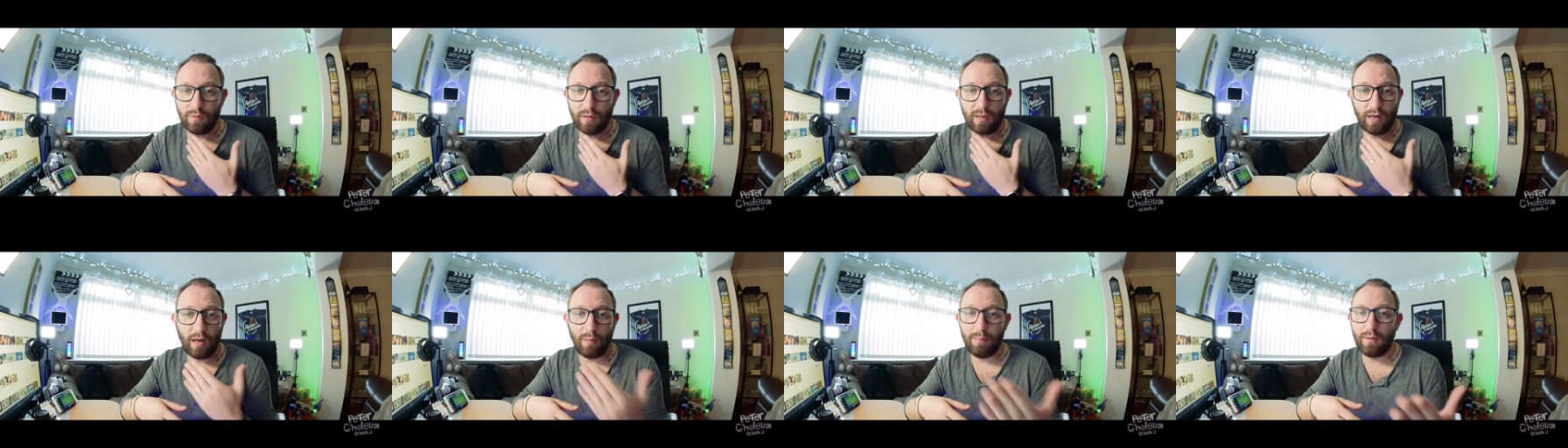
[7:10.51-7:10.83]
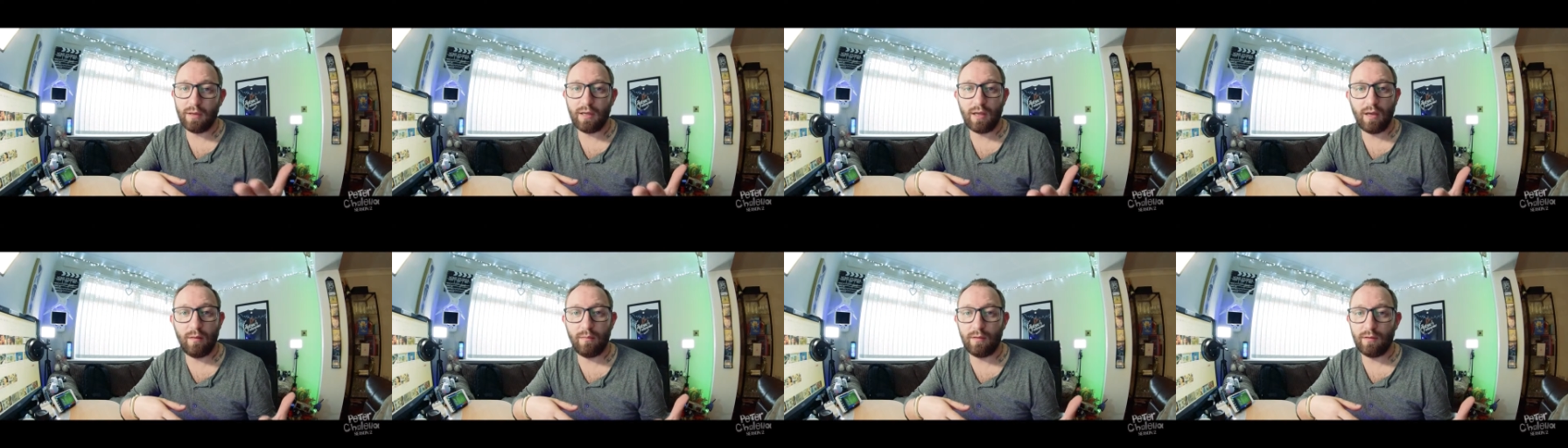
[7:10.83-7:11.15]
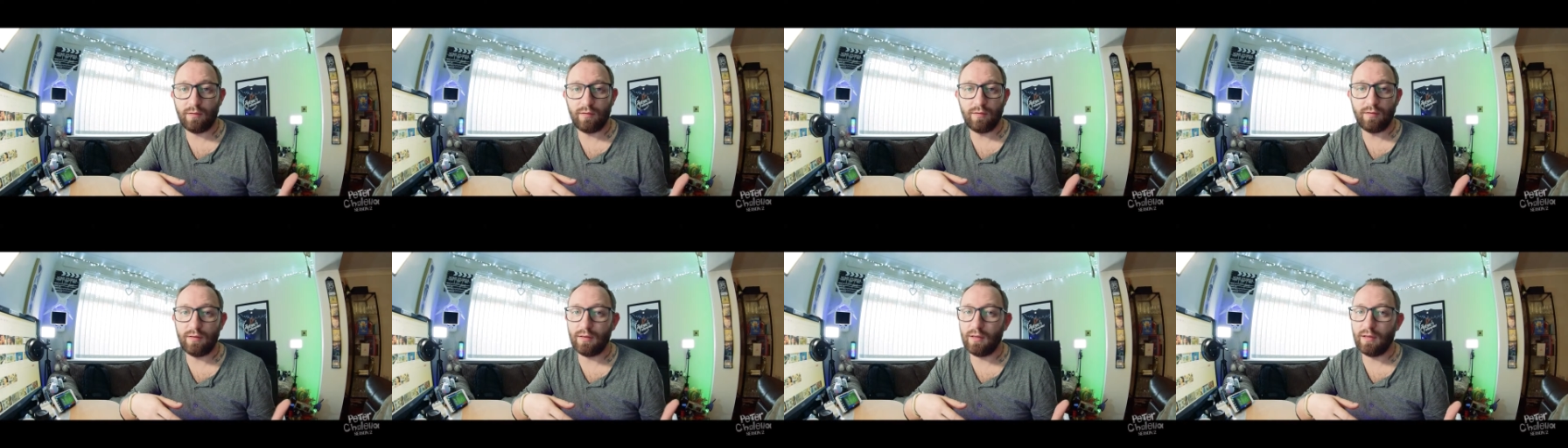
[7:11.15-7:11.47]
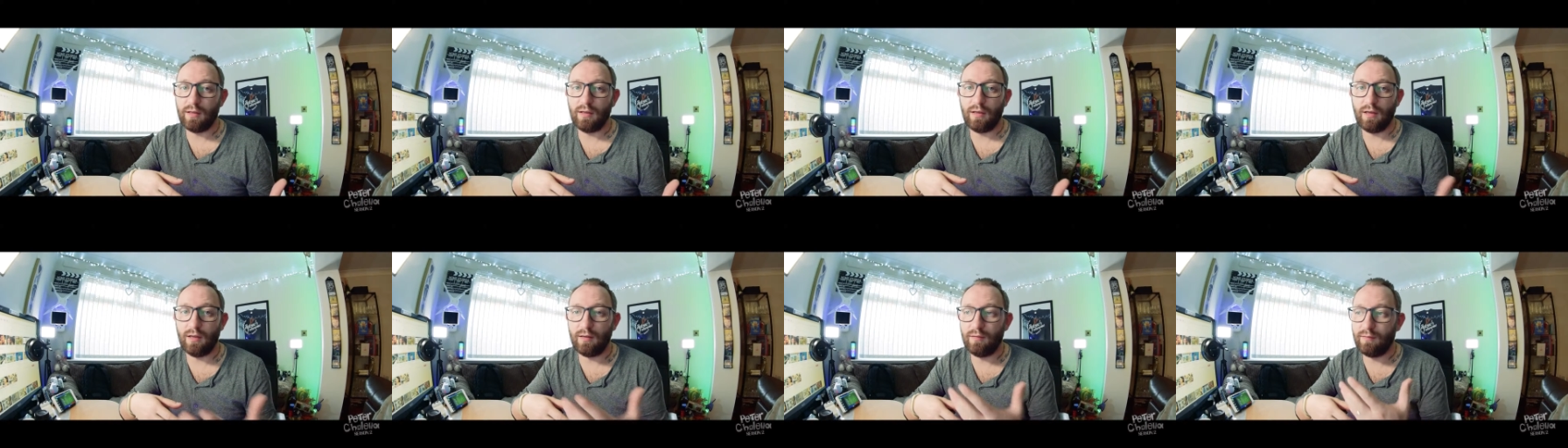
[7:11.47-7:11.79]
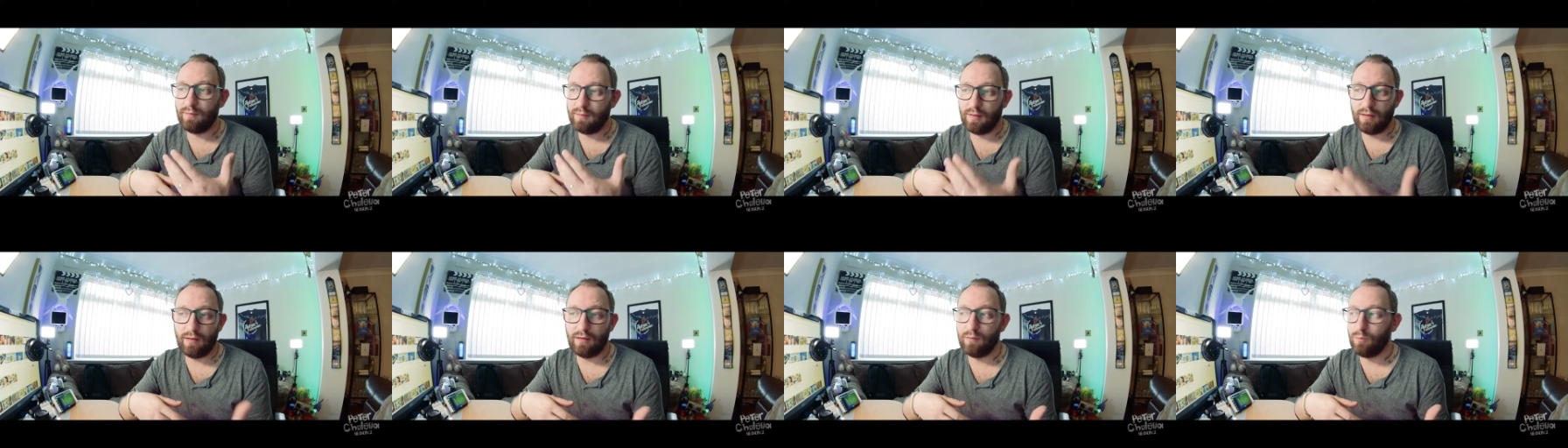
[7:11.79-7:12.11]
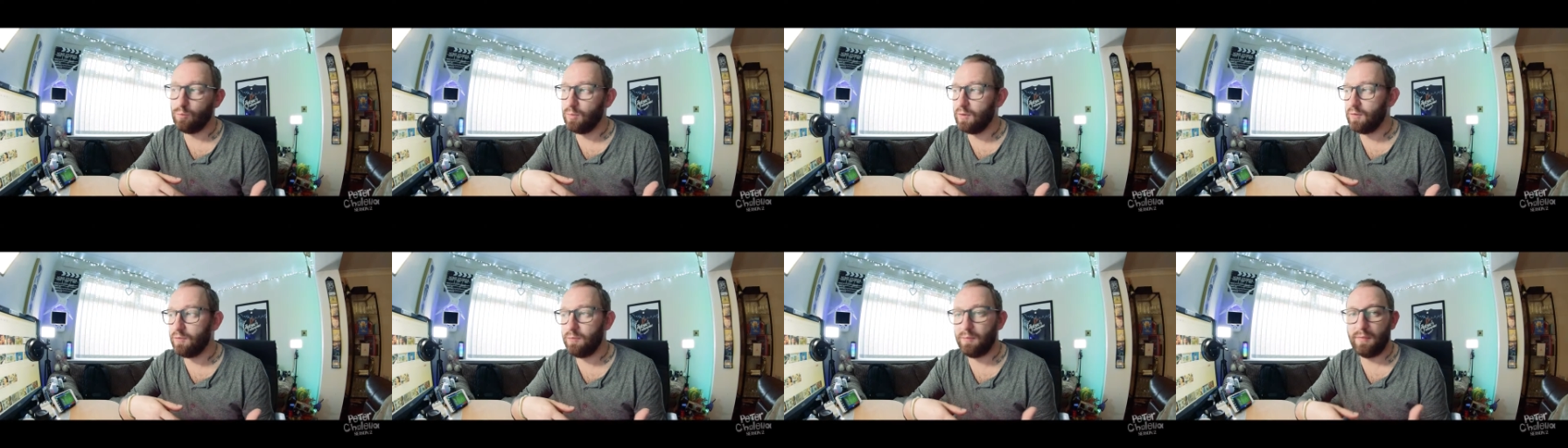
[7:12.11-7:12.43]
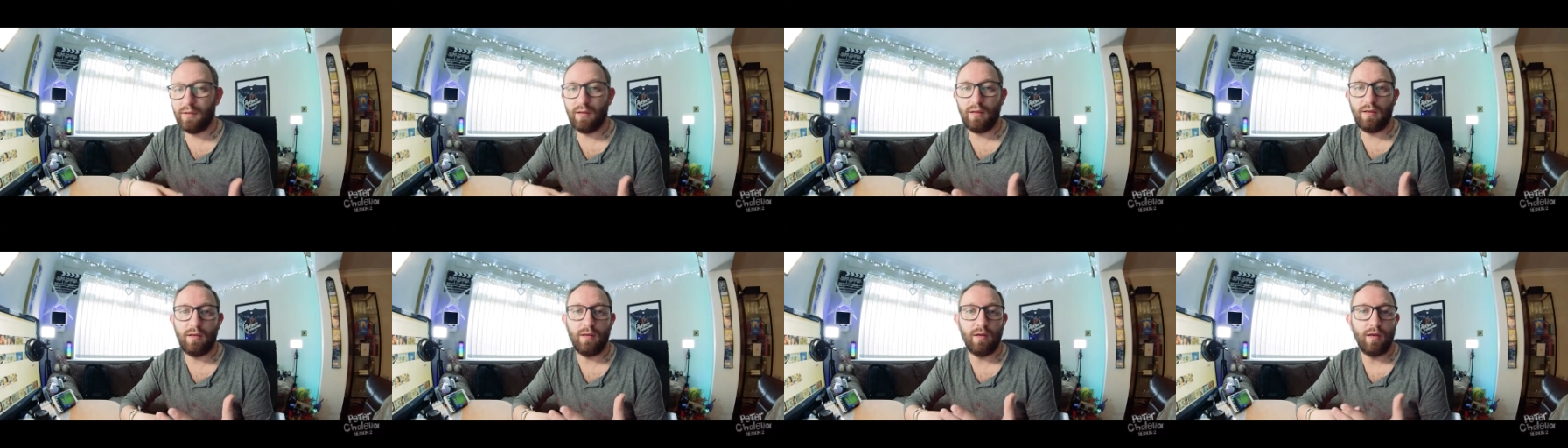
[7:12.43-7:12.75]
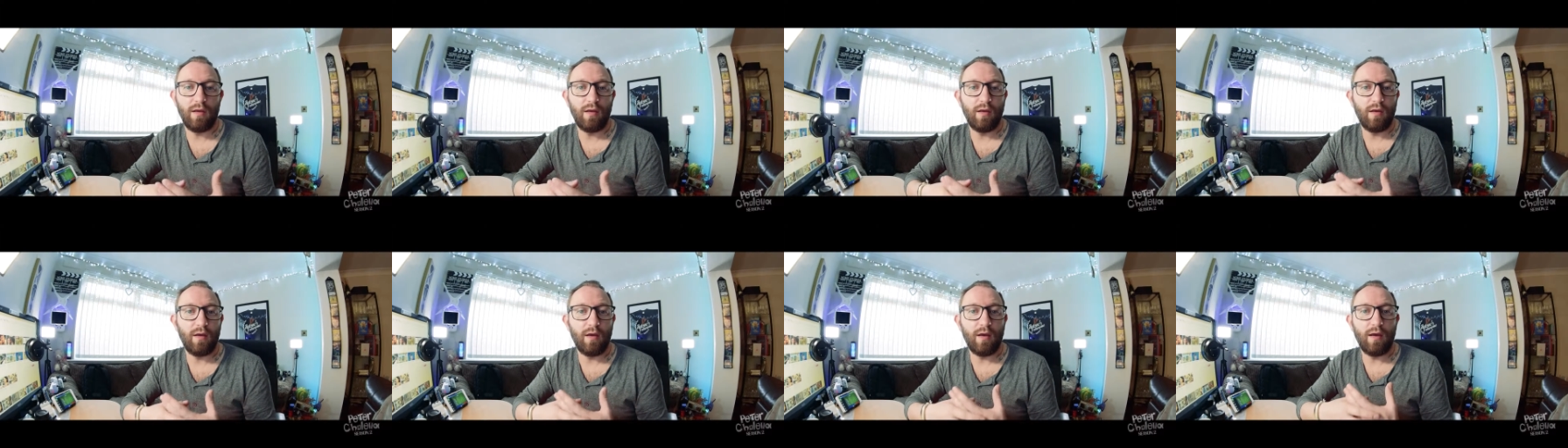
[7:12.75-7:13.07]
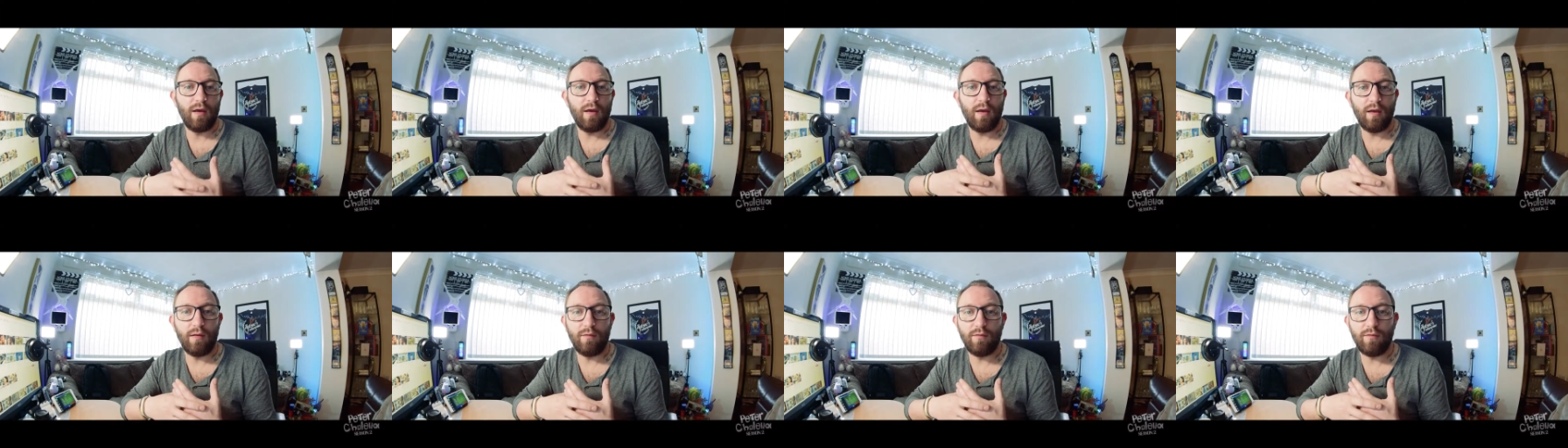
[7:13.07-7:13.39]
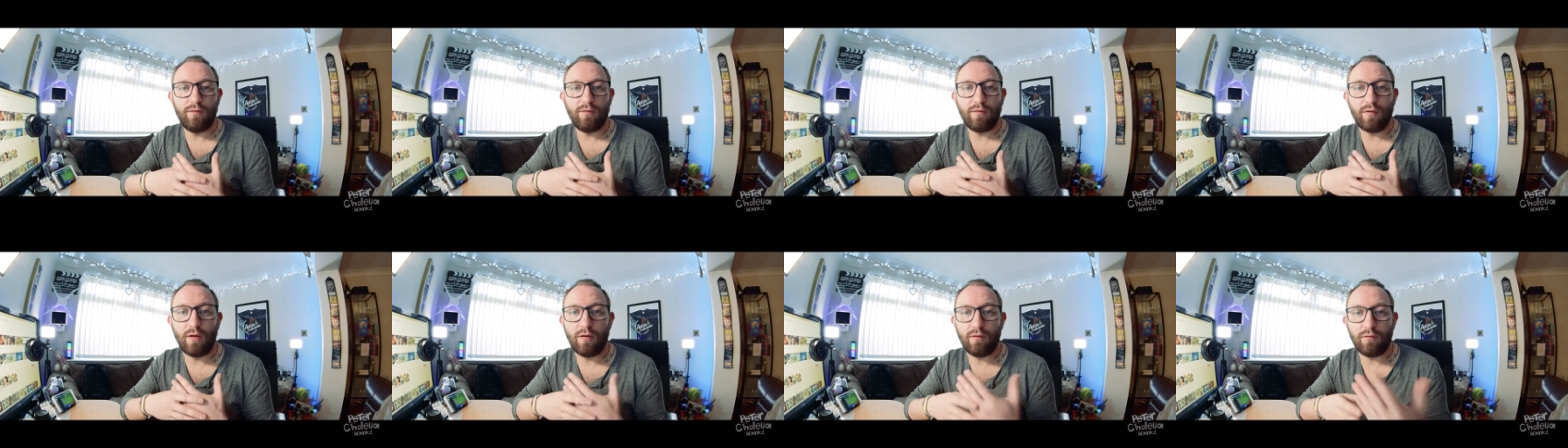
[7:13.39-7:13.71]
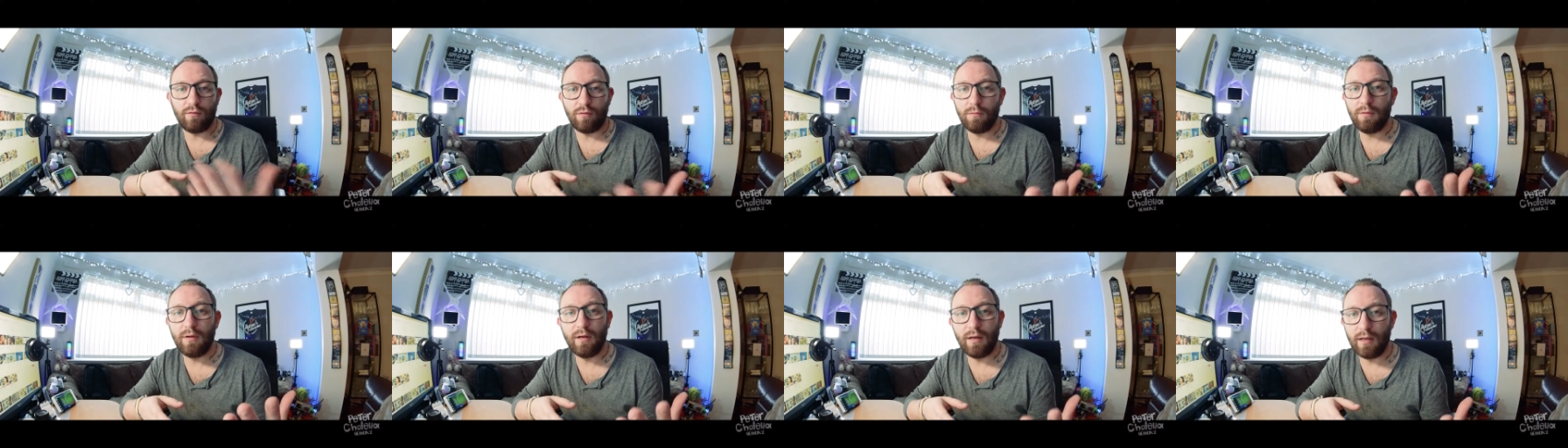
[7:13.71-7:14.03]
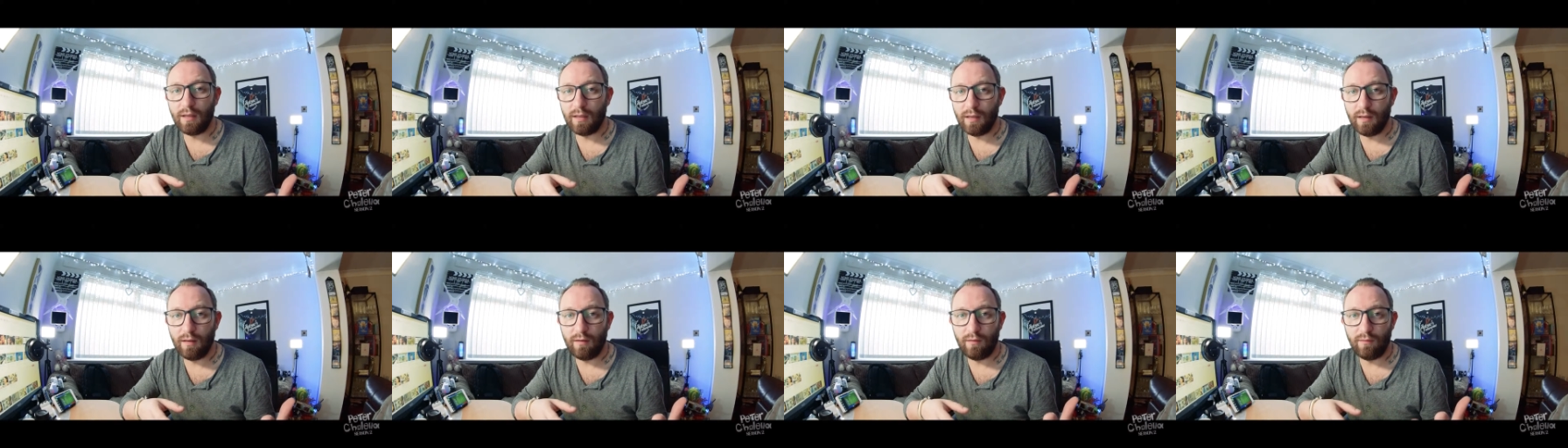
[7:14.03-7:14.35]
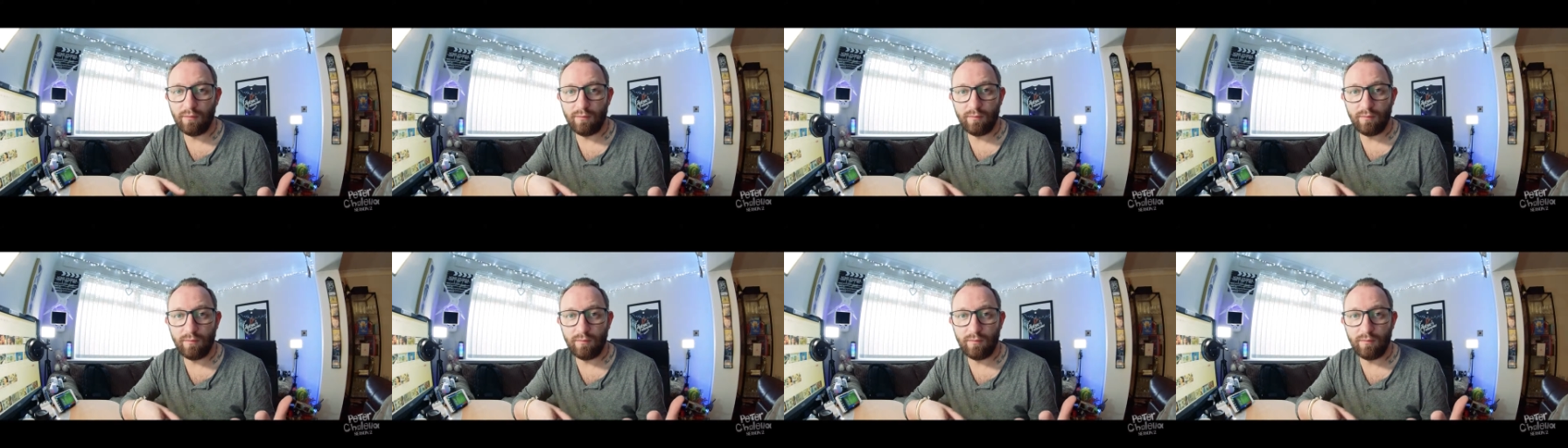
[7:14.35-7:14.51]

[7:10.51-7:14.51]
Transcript: grab a camera today and take it with me and start doing it again.